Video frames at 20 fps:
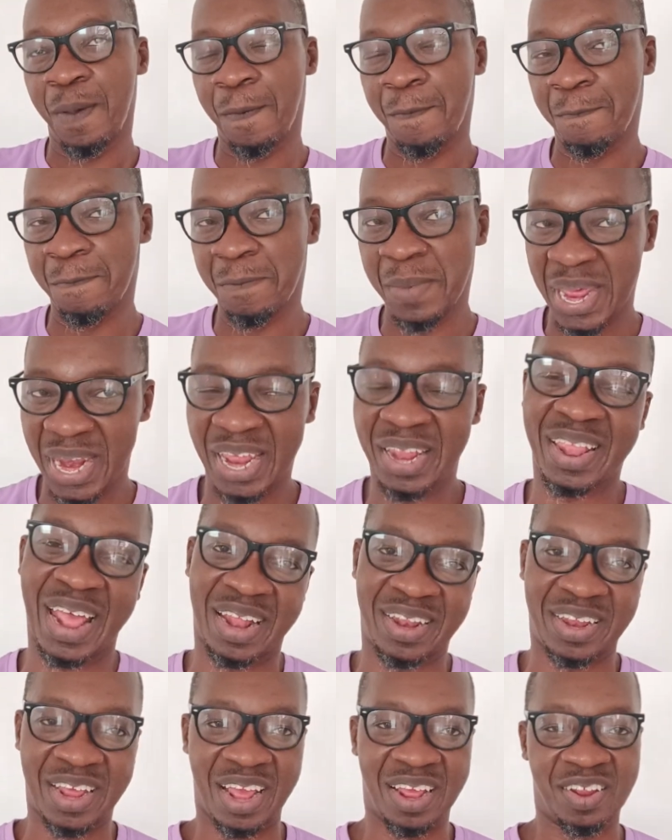meaning
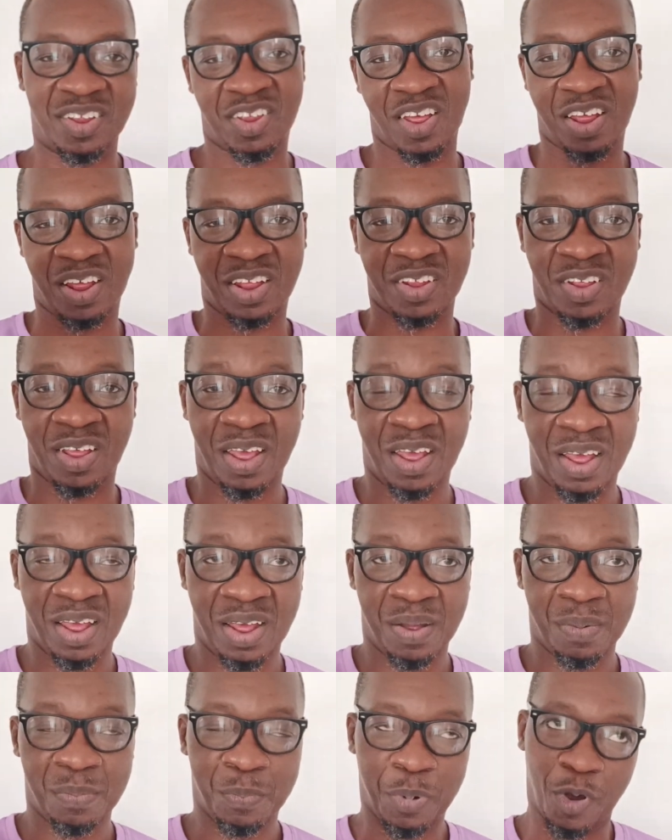that there is a
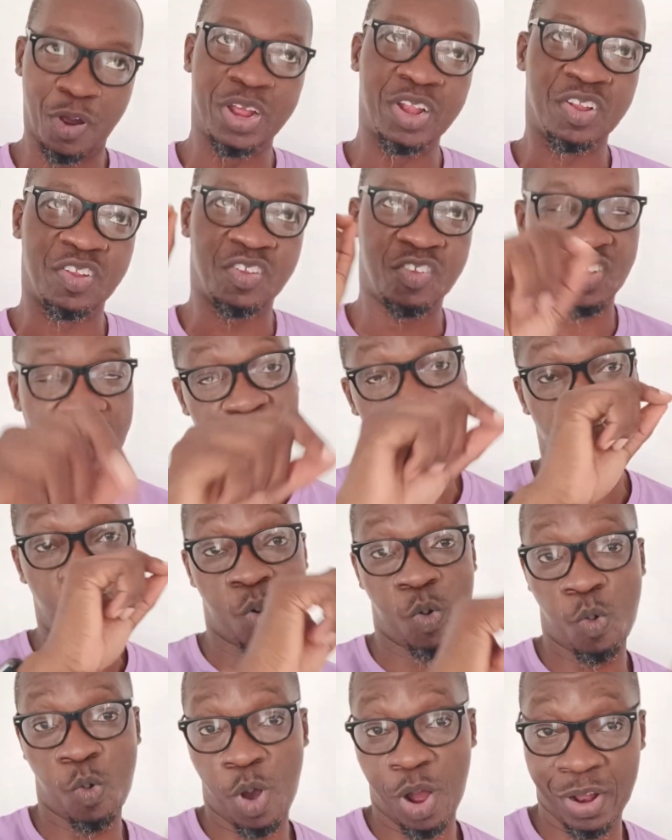
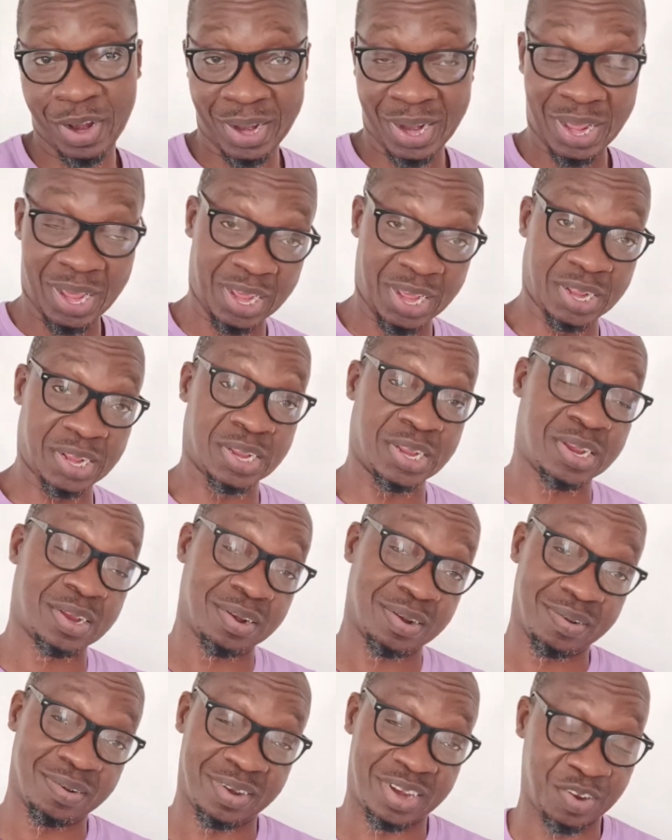0.01
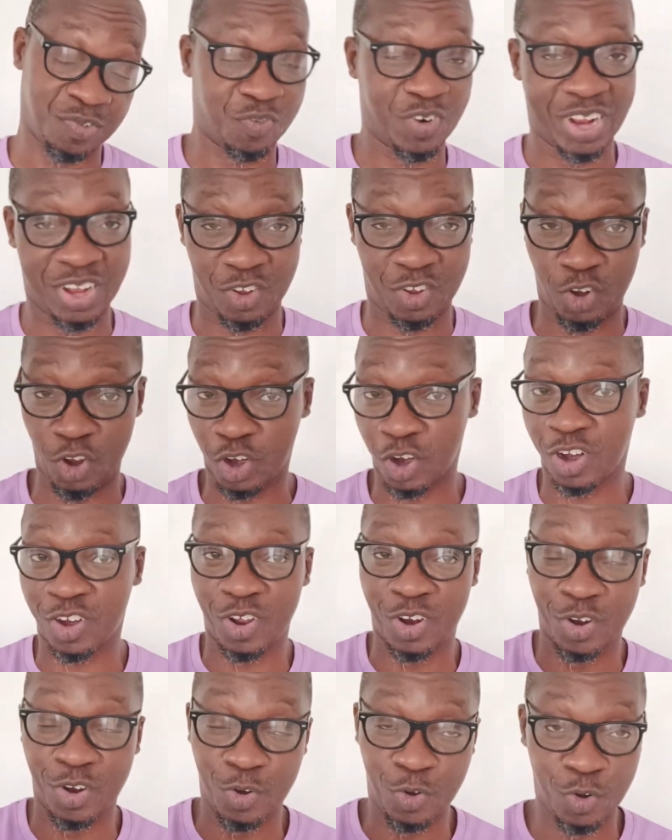inch difference. You're not
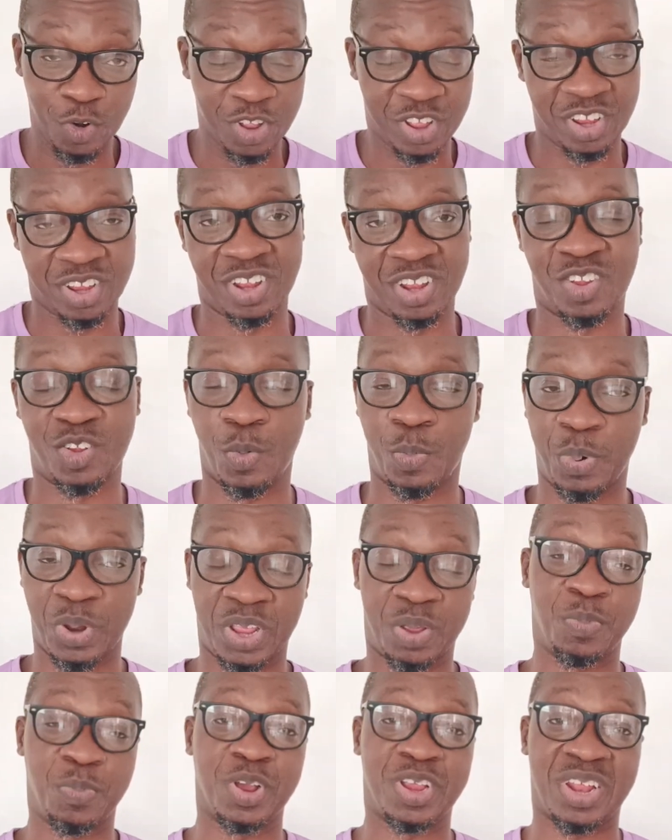going to notice it, so
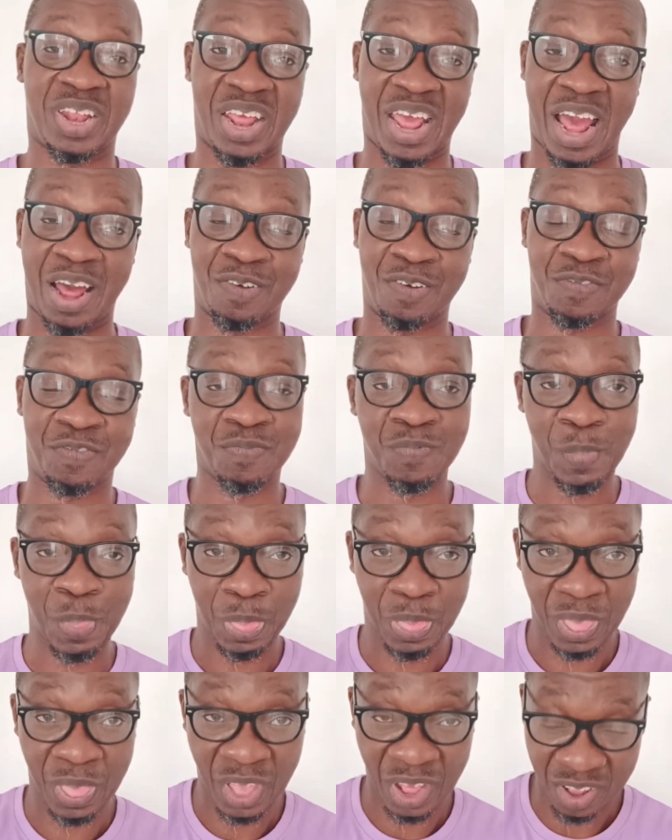pretty much they have
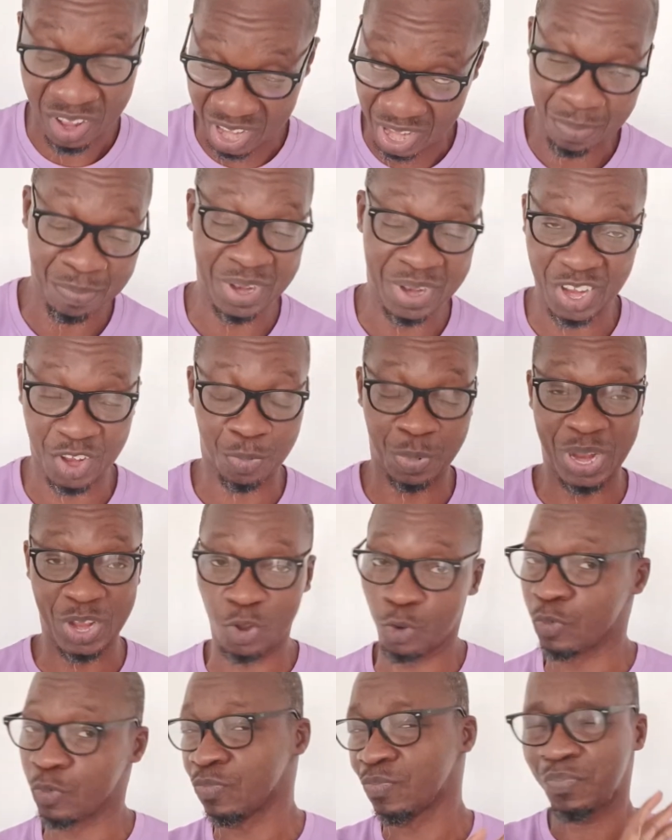the same display.
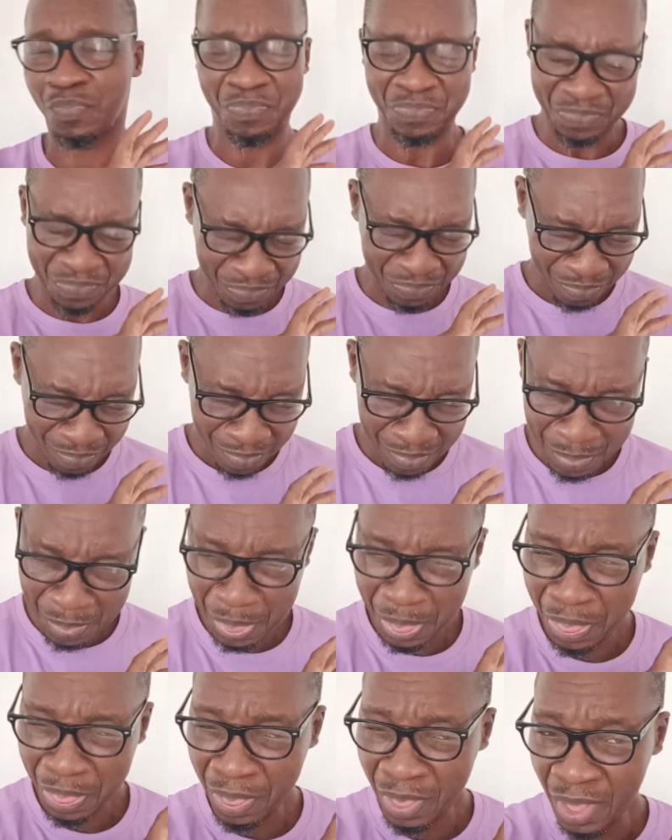So
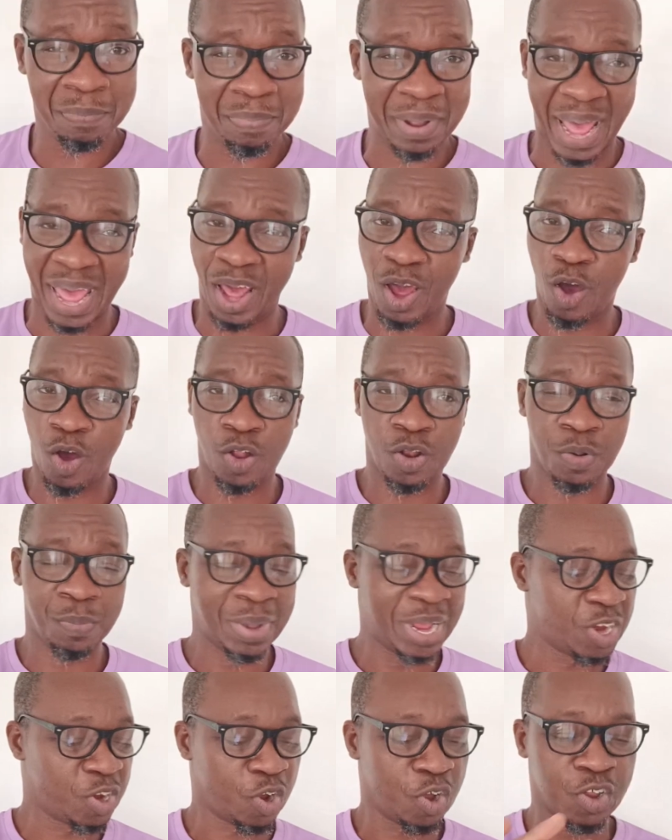by all
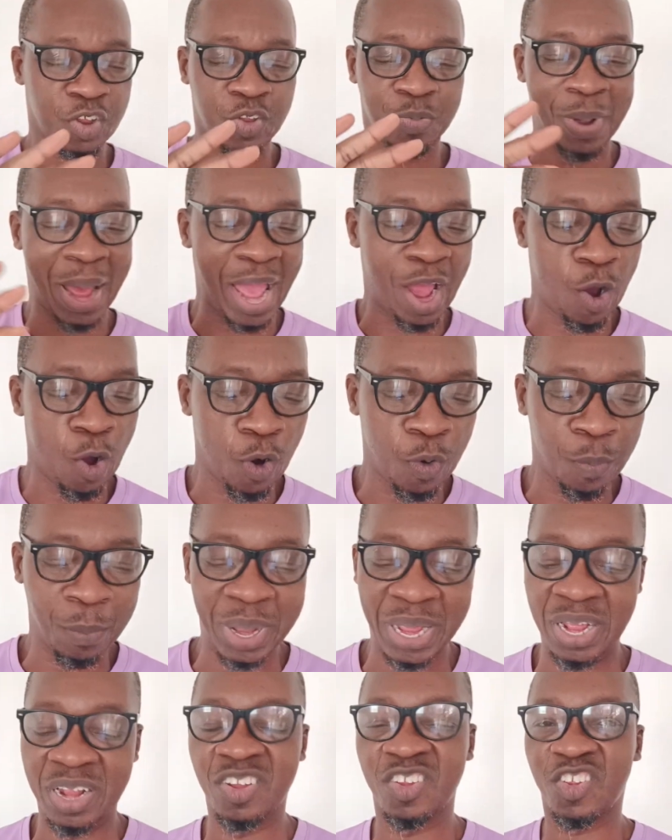measures, by all
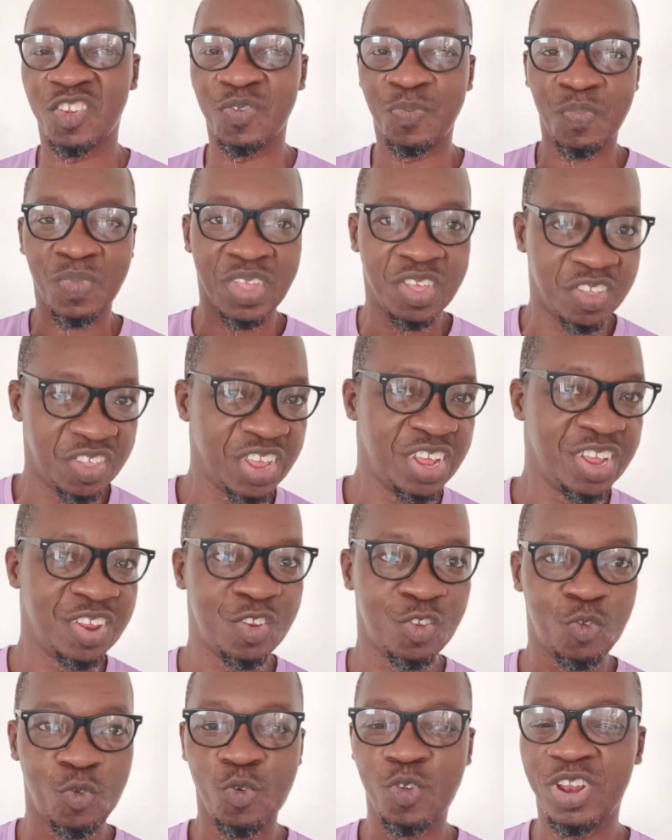means,
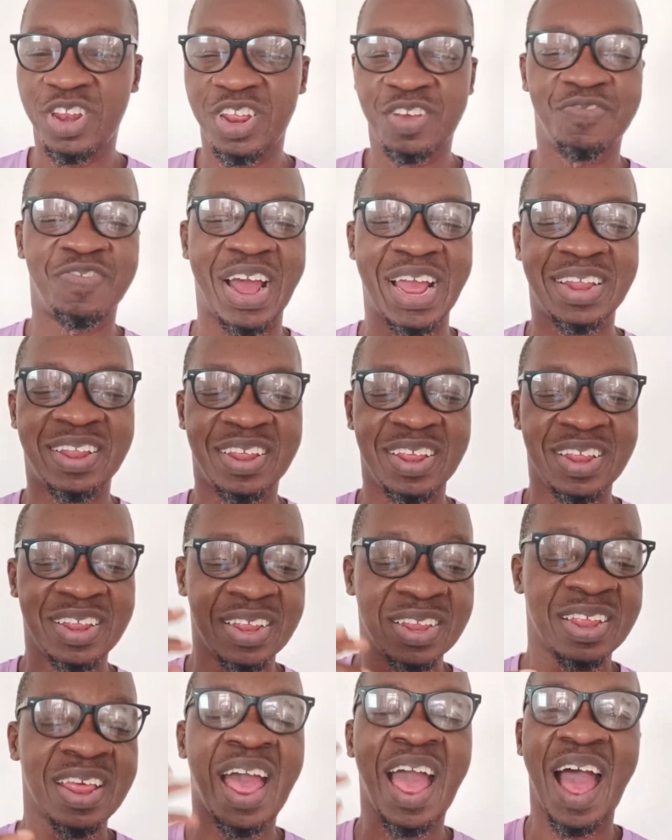these two
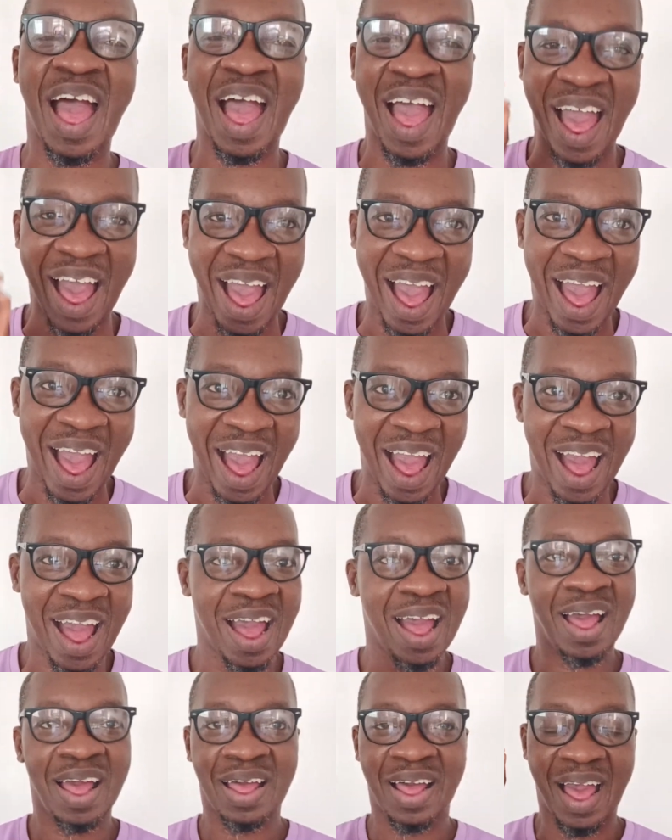devices are
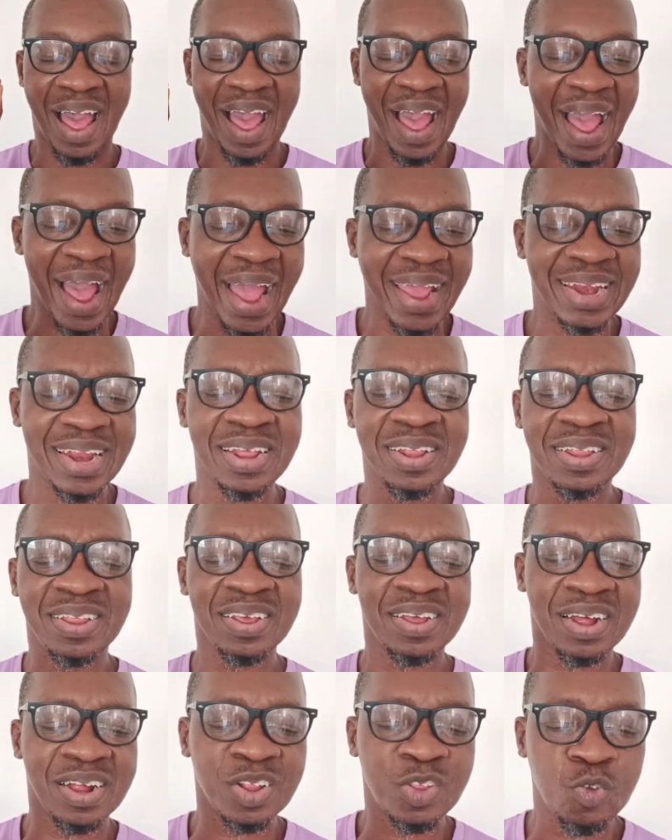
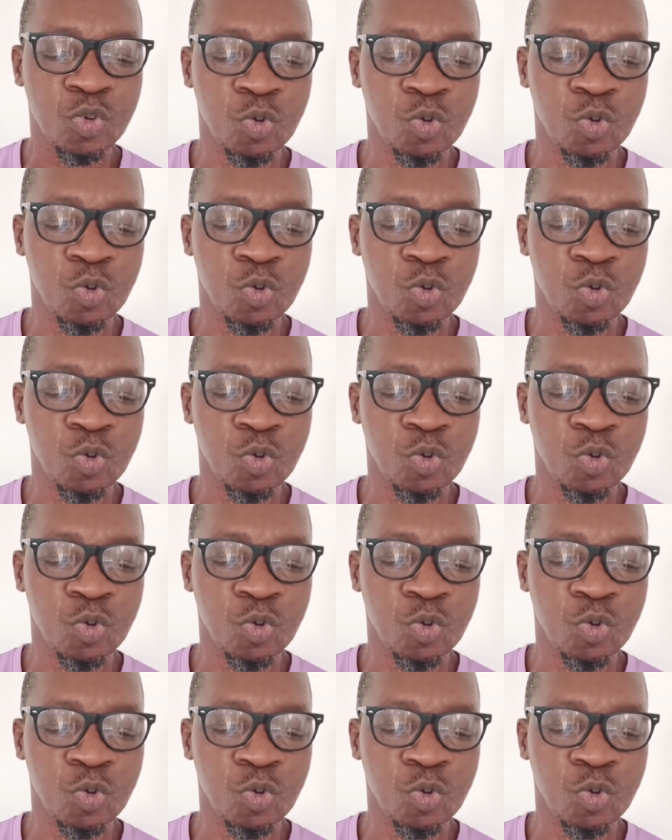identical